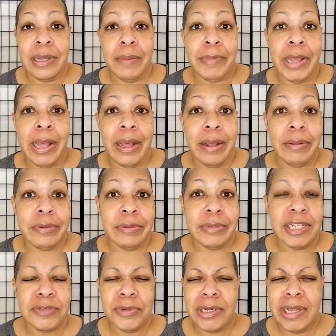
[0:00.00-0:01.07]
I mean, I don't,
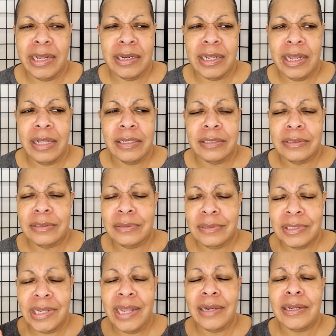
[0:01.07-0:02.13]
that's what a gynecologist,
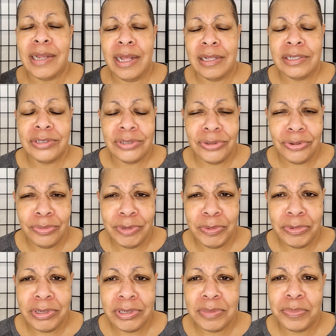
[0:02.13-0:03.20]
gynecologist told me
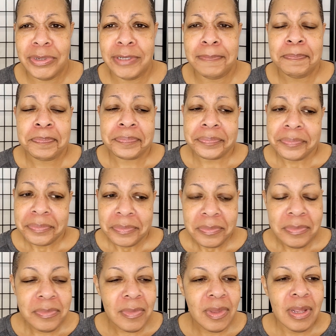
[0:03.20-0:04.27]
once. But
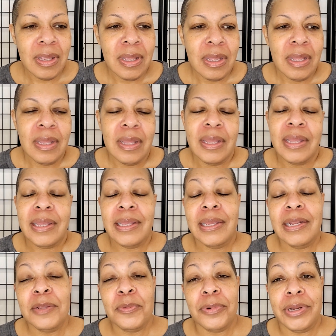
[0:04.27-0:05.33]

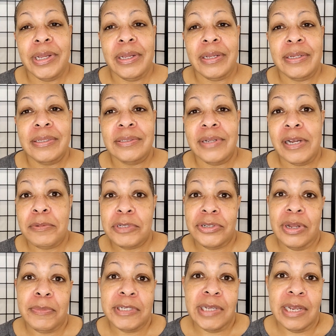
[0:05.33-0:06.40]
anyway, so that was
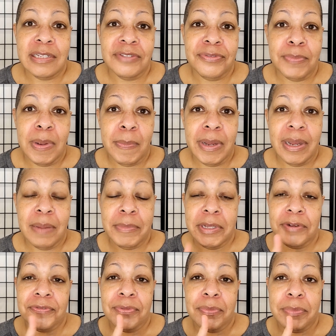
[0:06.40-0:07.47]
traumatizing for my mom
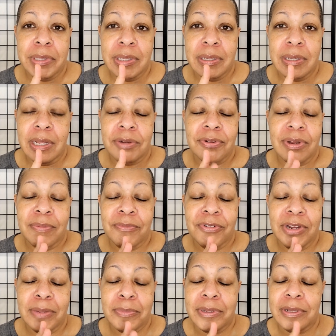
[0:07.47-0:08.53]
and for me. I know I'm
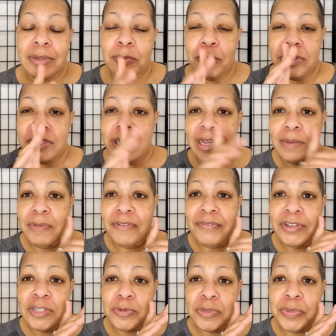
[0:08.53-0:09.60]
rambling. One side of my
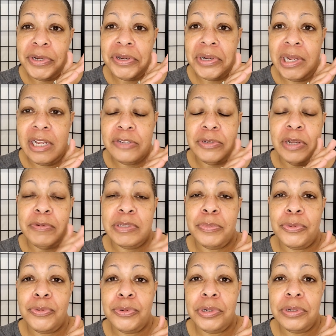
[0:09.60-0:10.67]
face was paralyzed when I was
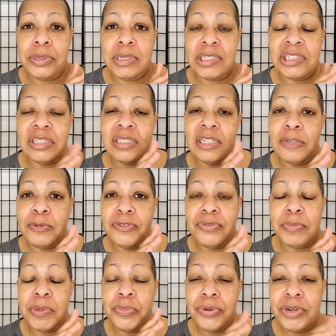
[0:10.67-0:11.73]
born, and she said it was
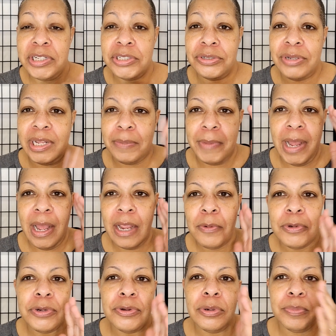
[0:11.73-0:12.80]
from the pressure. Like my eye
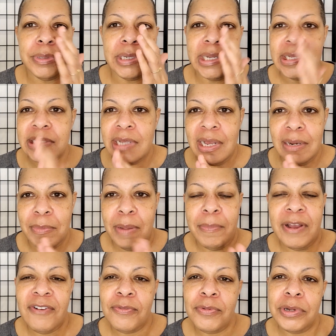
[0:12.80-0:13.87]
wouldn't open, that side of my
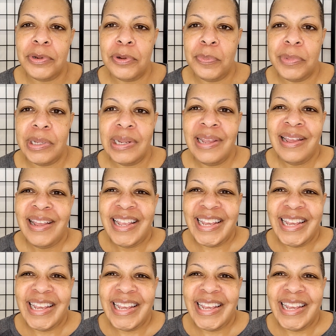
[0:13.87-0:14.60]
mouth wouldn't open.